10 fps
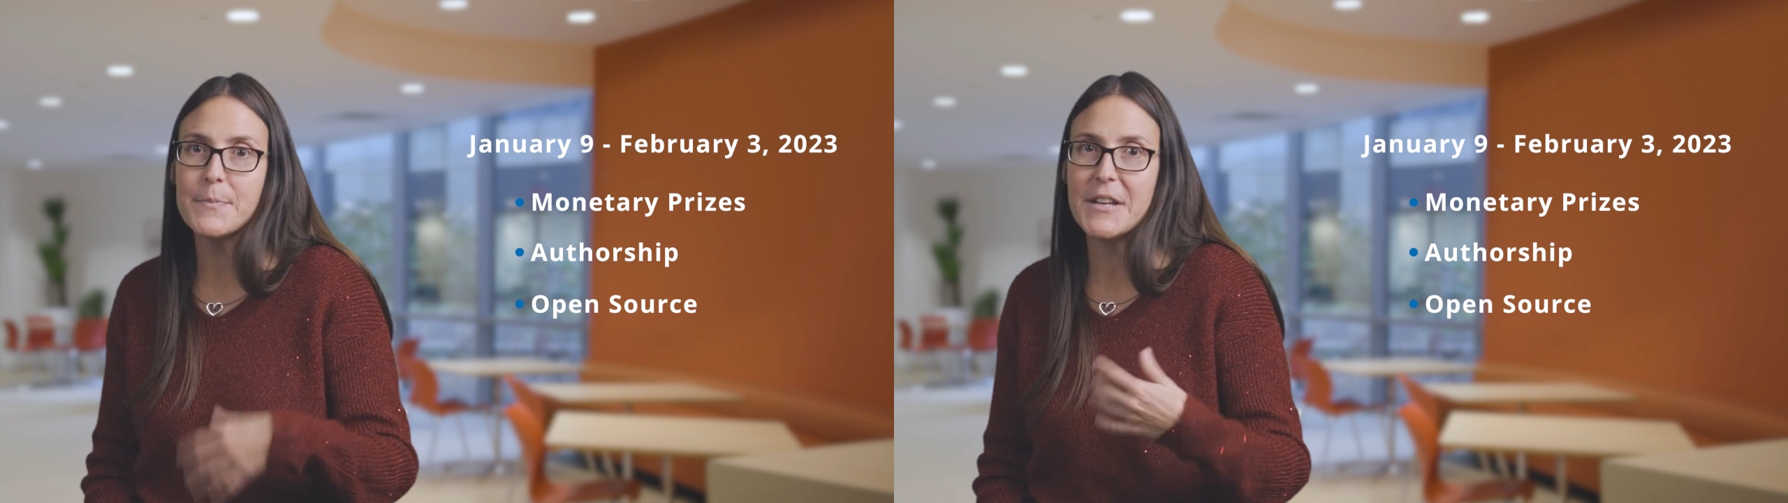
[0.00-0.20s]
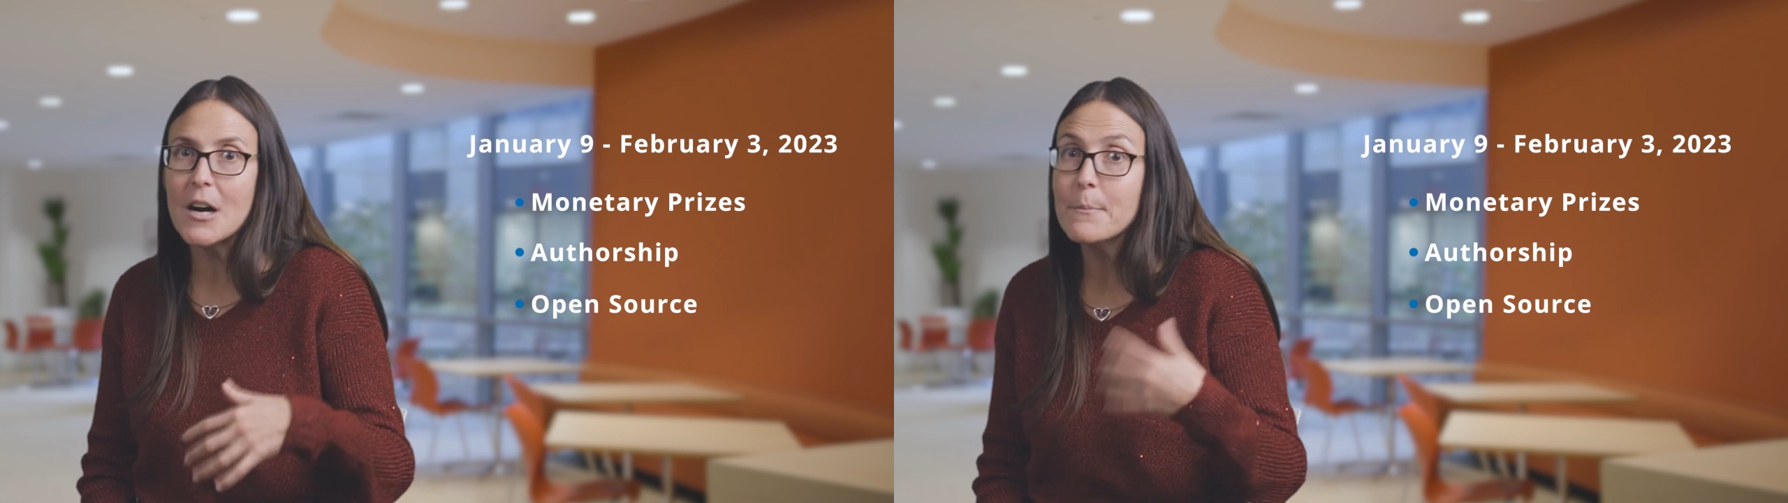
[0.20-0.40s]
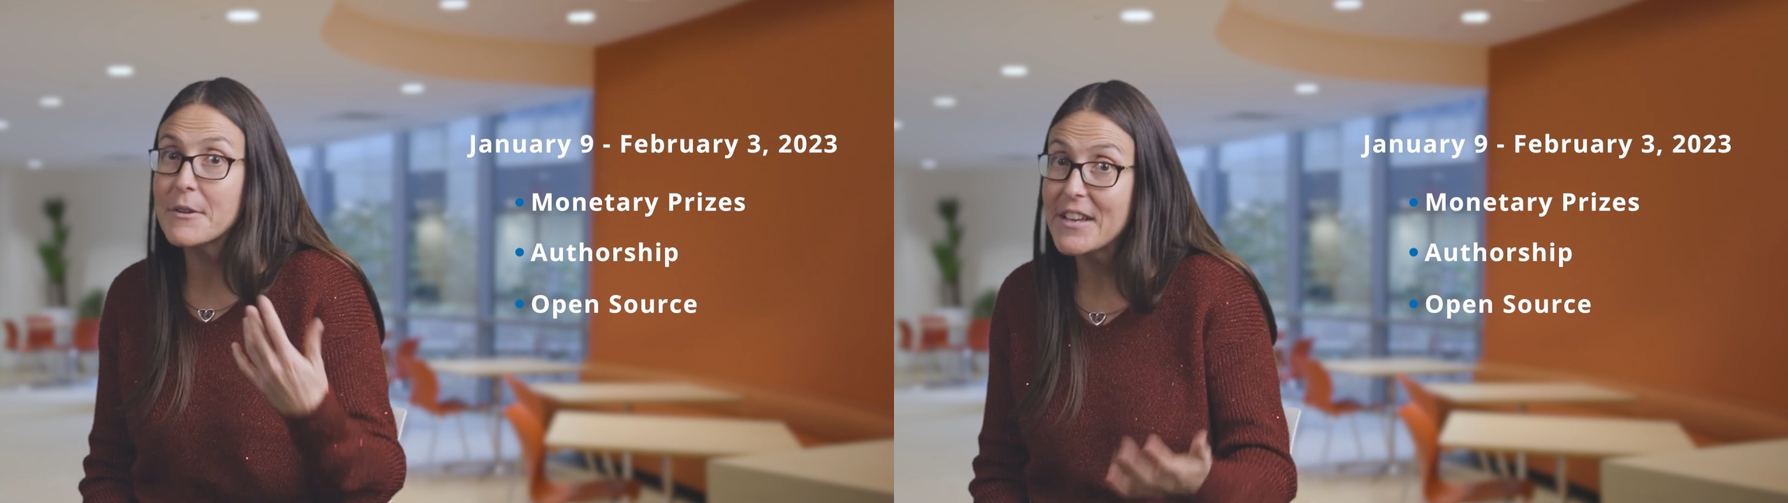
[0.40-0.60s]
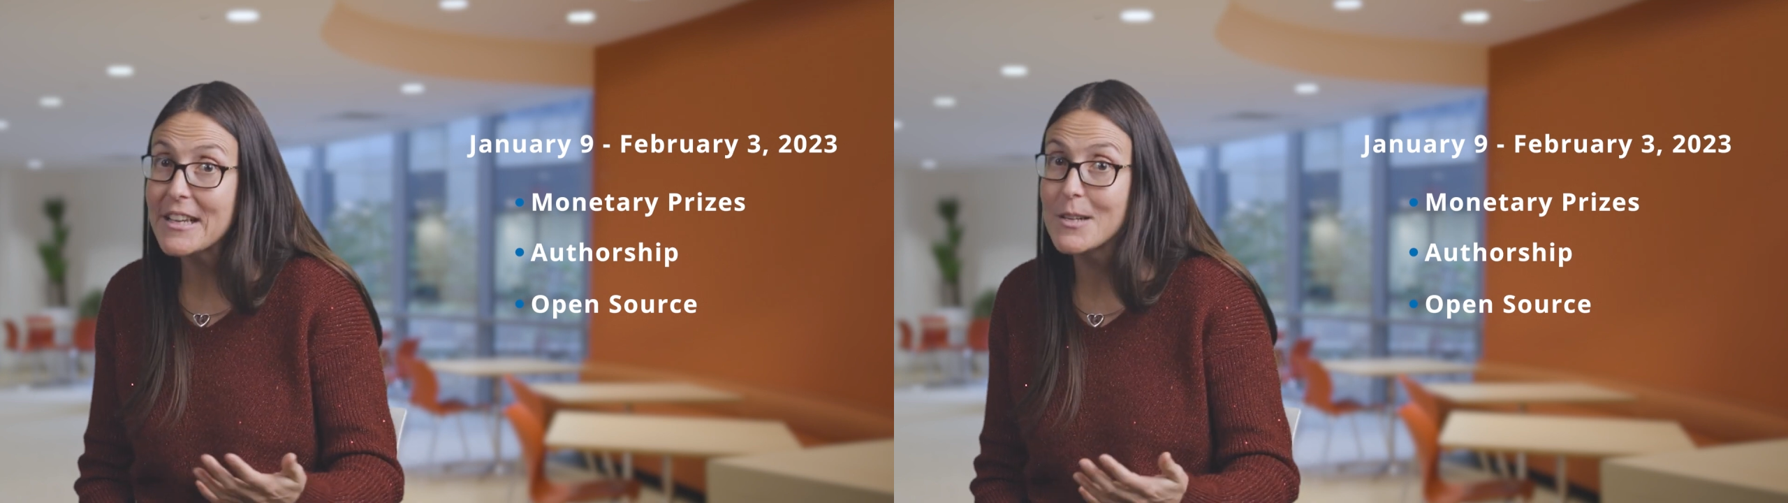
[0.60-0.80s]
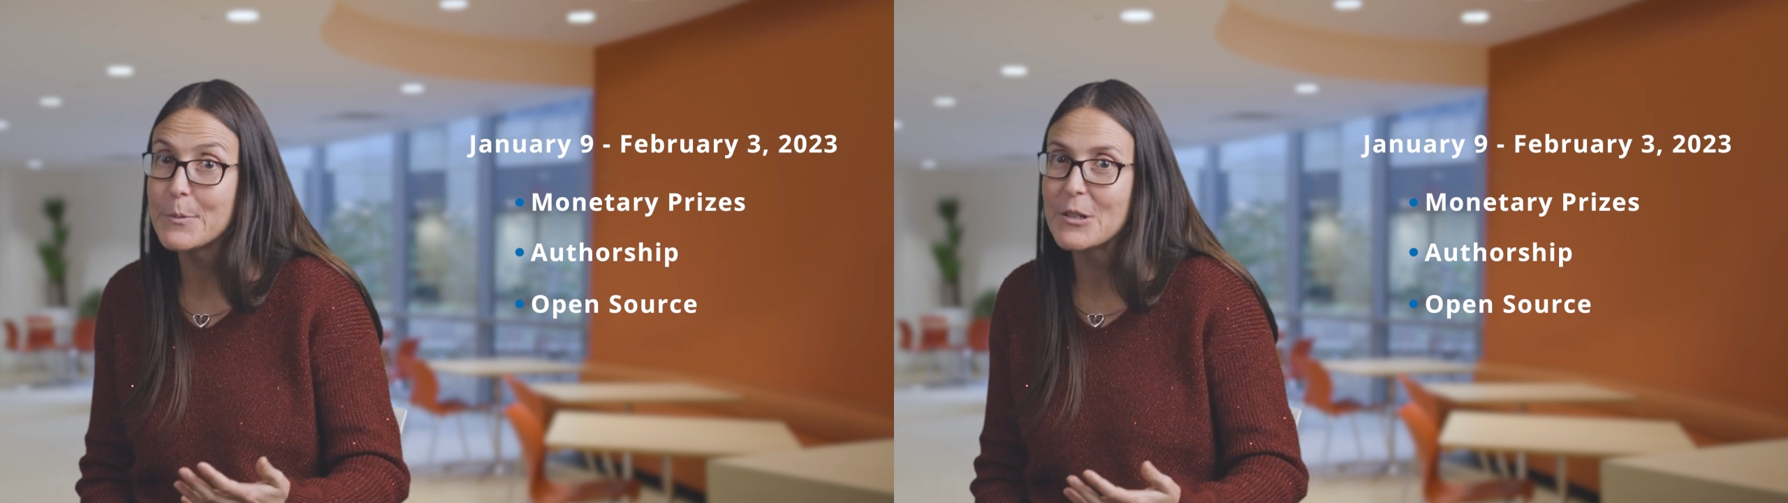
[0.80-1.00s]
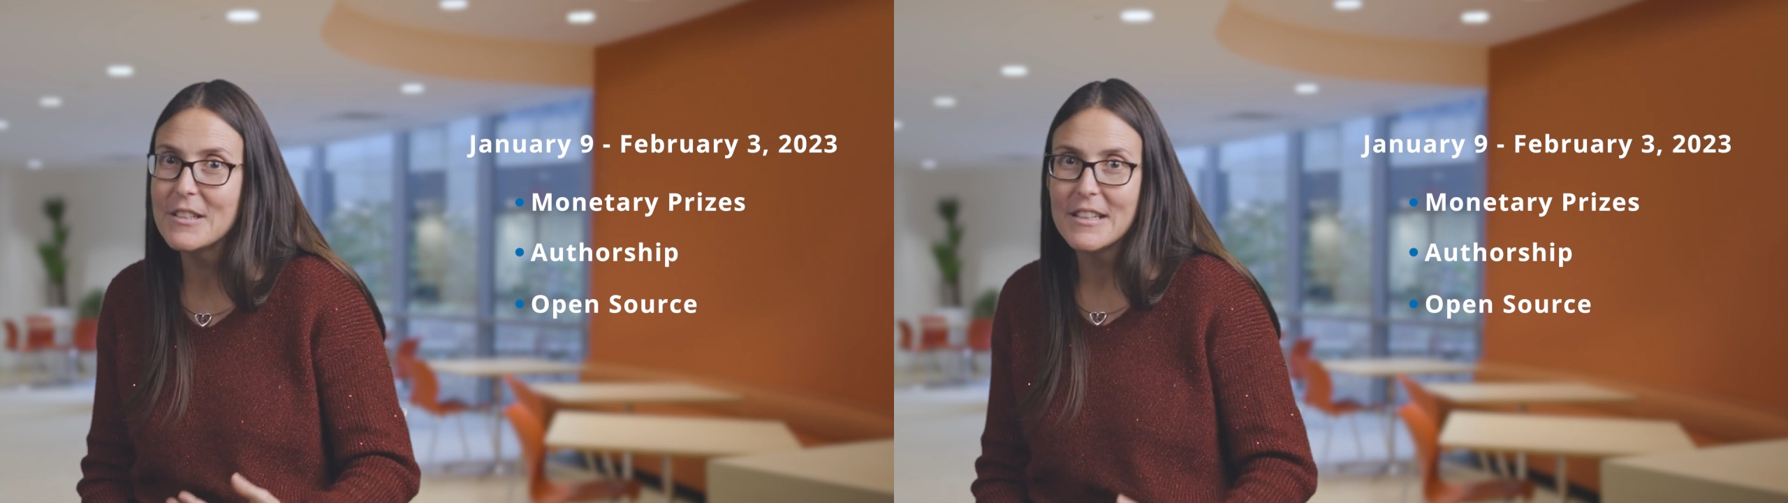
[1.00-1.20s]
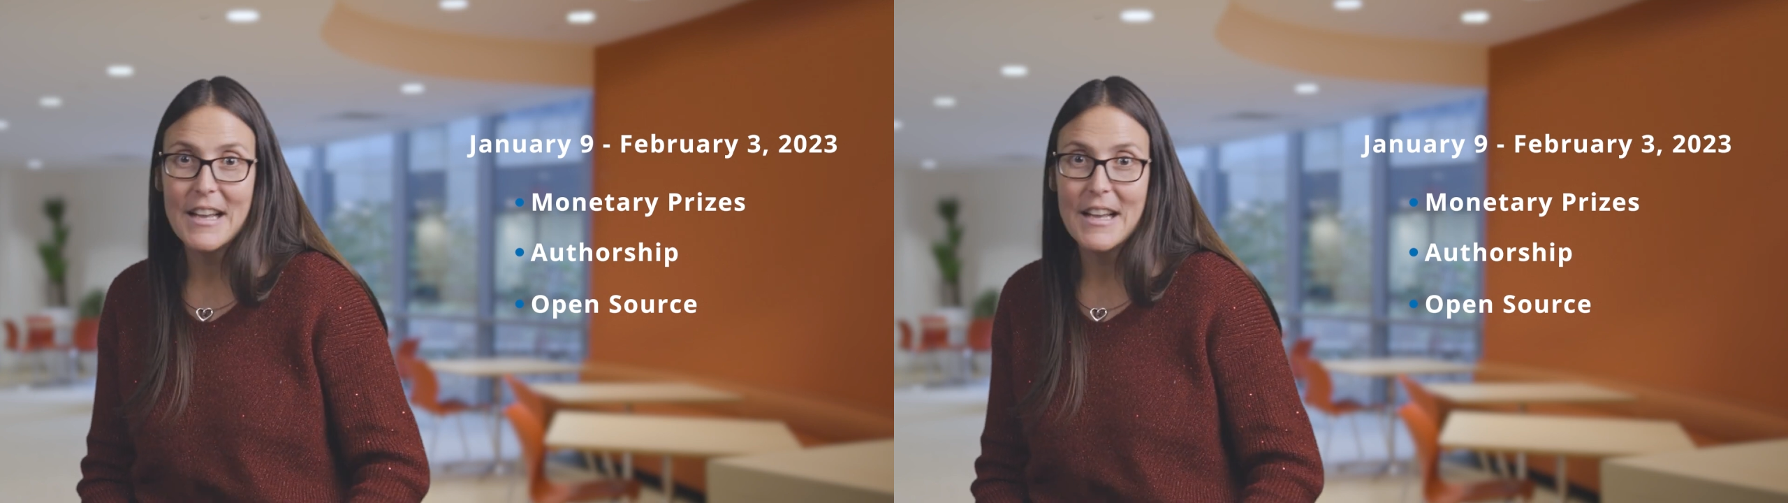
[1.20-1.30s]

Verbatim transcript: become available.